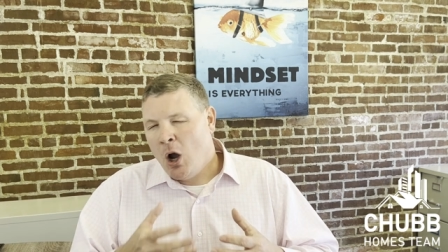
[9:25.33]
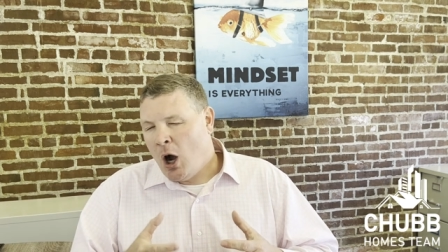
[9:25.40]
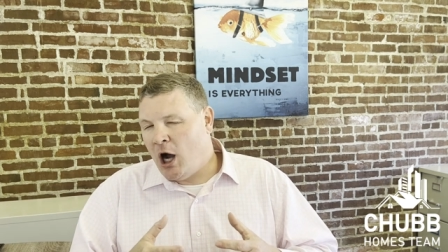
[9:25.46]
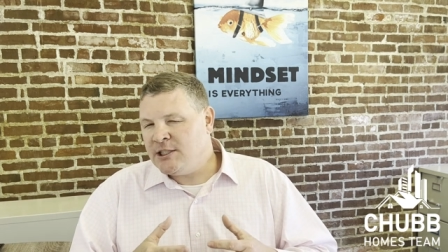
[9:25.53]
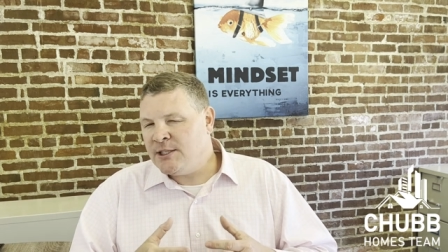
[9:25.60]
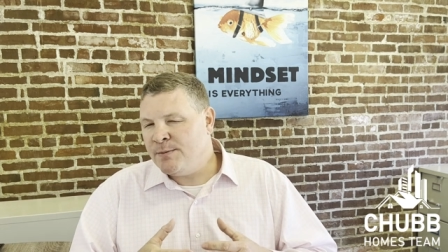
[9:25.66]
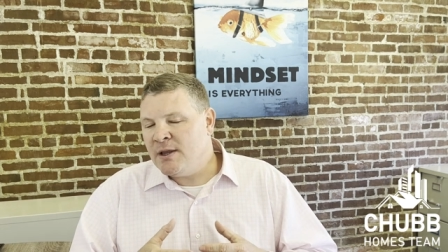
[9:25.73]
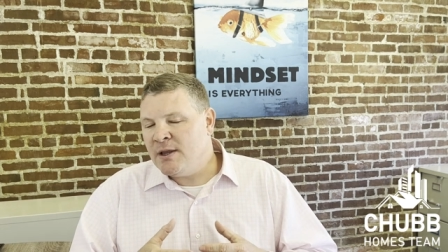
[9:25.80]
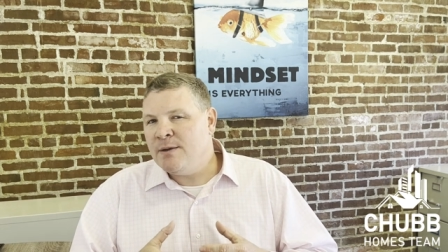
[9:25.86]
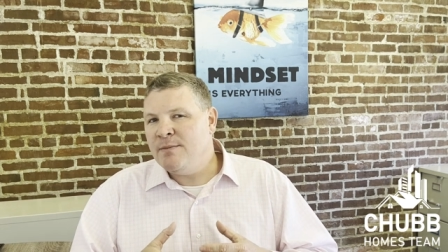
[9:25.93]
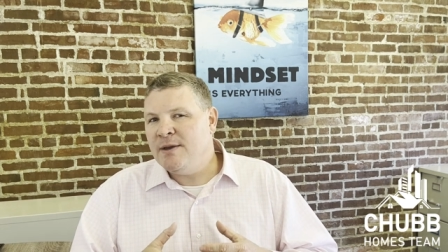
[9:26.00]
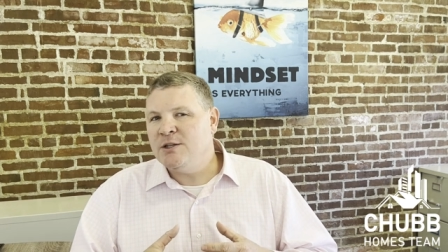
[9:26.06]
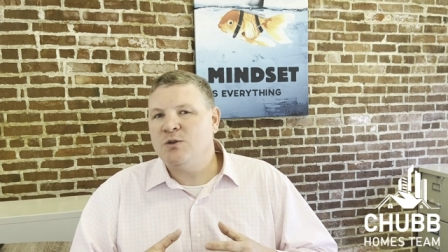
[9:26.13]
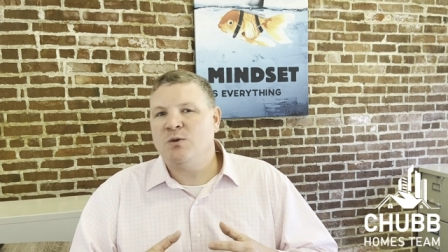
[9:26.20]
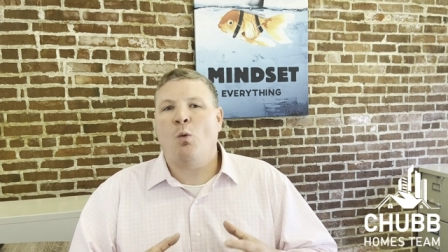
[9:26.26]
ultimately
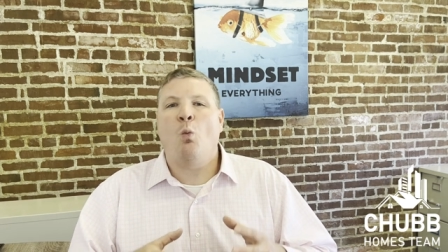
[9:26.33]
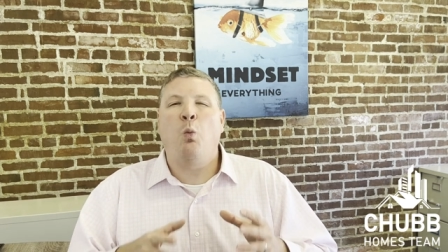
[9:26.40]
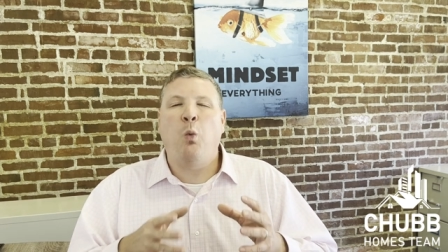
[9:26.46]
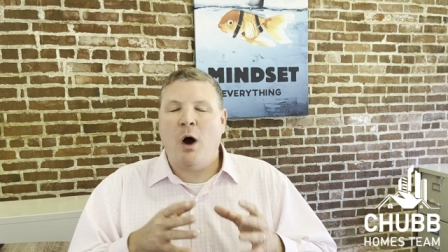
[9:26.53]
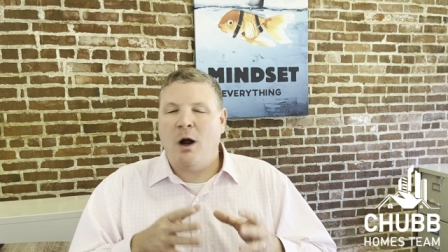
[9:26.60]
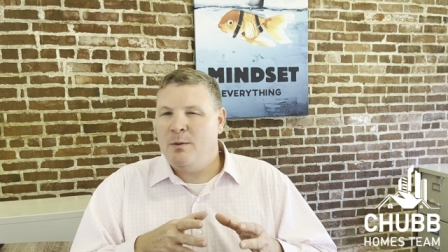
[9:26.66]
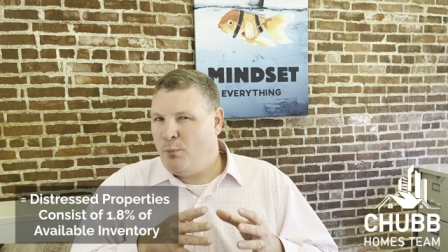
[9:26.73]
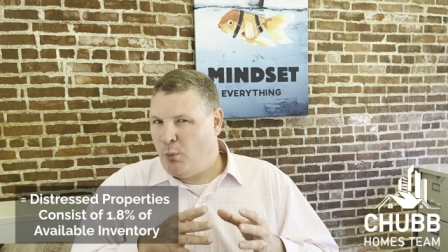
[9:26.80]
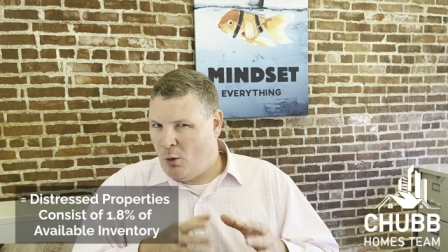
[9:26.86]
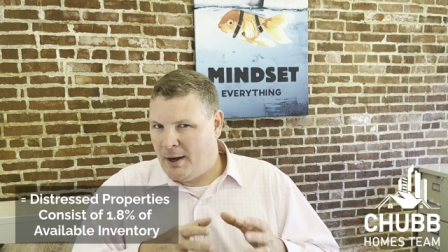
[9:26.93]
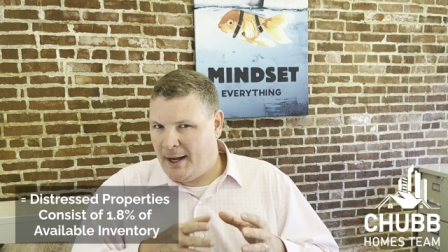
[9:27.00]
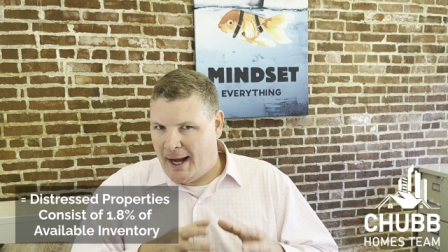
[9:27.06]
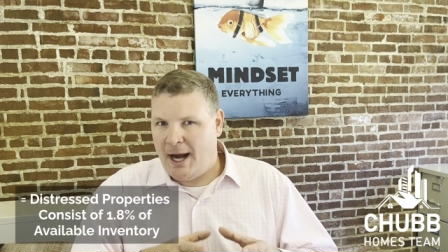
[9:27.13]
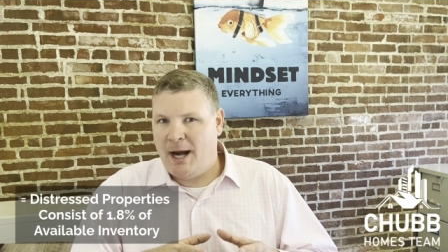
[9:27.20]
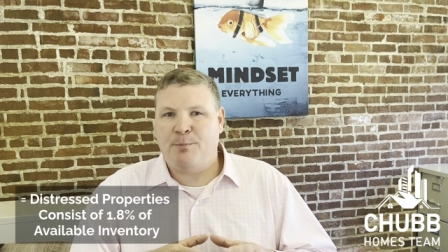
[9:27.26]
means
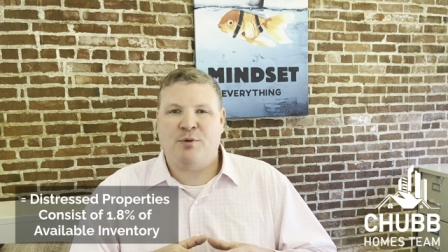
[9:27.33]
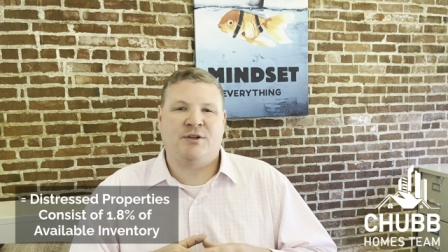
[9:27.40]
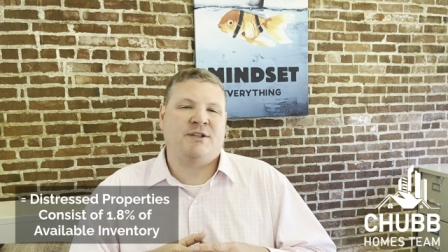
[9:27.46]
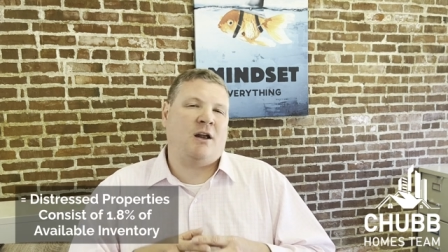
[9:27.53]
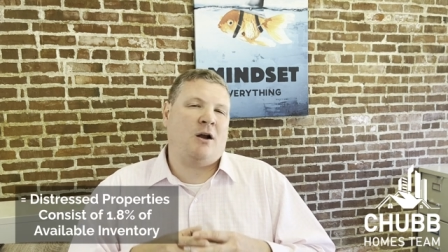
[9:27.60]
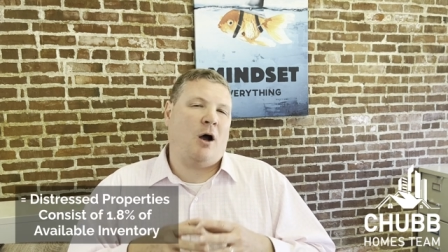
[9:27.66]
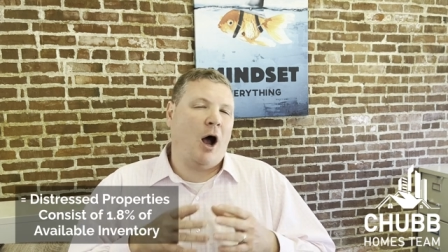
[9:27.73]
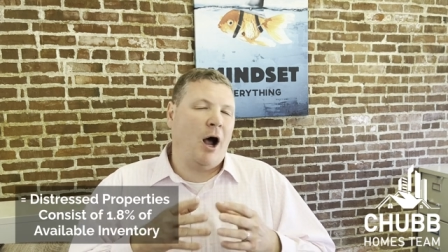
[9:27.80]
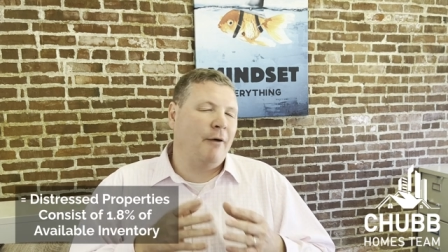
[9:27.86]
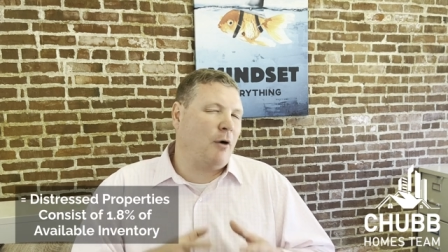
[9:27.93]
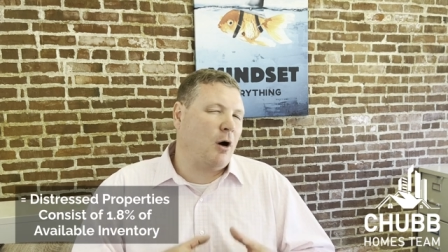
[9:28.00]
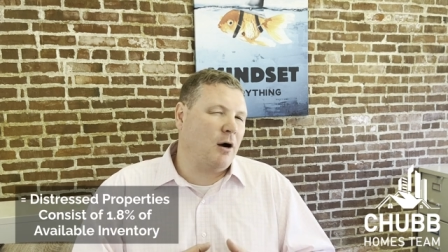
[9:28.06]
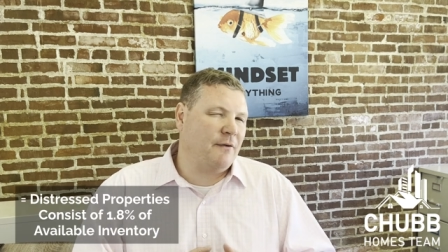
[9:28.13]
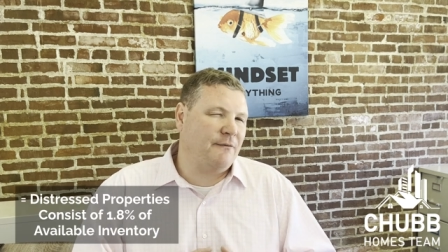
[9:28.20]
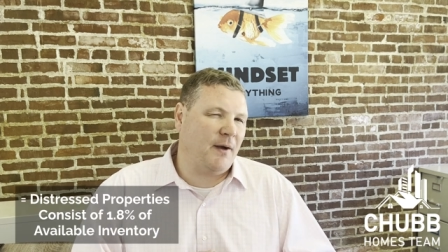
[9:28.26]
1.8% of
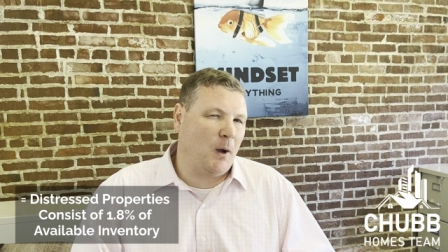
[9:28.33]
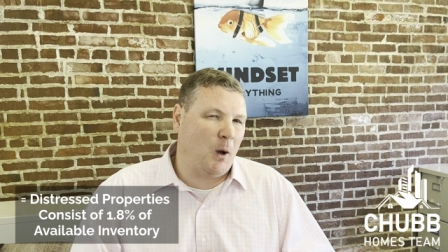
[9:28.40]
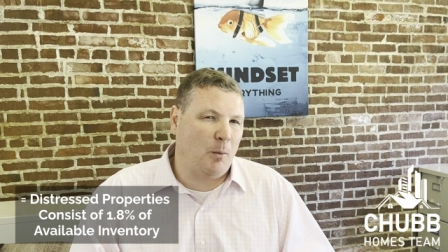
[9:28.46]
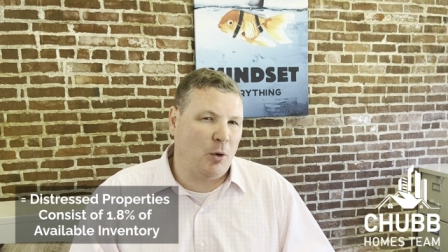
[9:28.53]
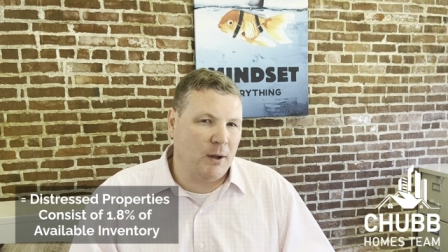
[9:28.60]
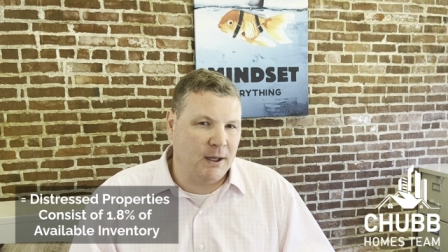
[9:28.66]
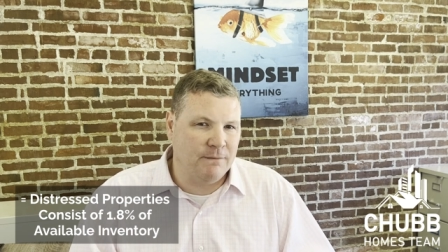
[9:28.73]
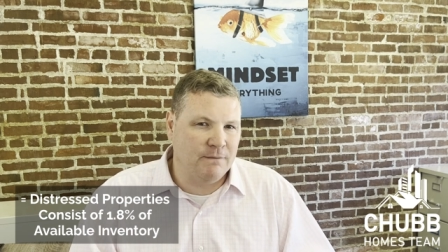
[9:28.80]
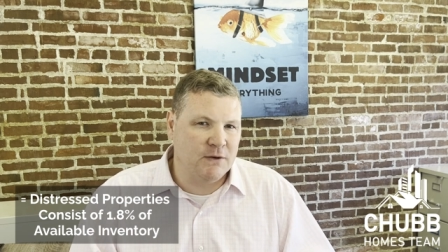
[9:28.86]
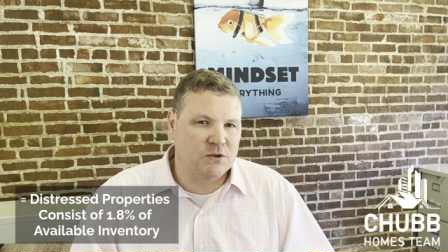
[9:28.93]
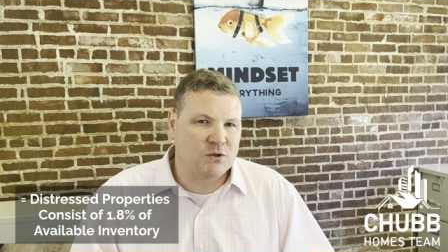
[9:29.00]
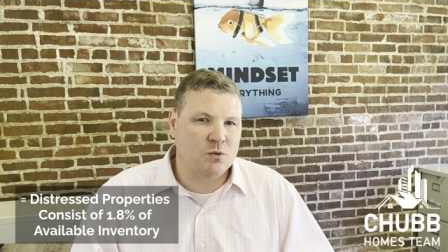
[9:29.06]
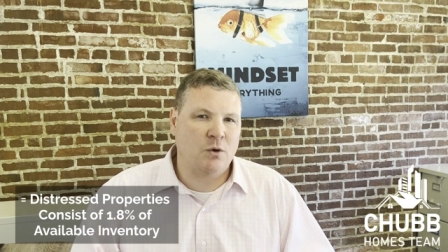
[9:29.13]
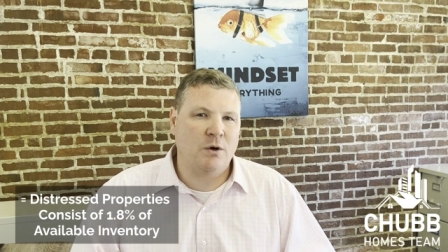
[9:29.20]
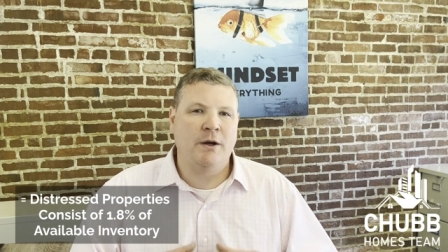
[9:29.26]
our available
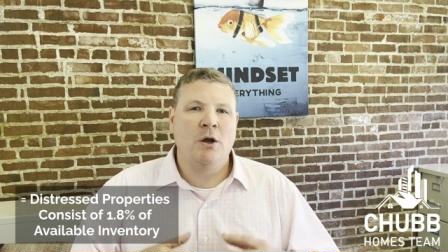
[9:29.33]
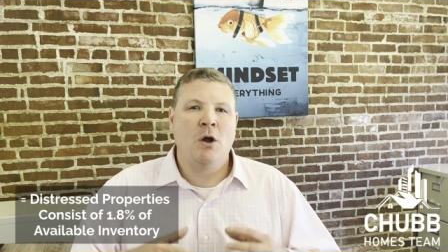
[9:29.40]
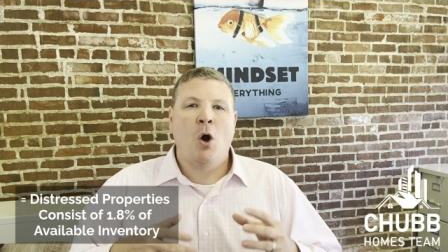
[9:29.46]
inventory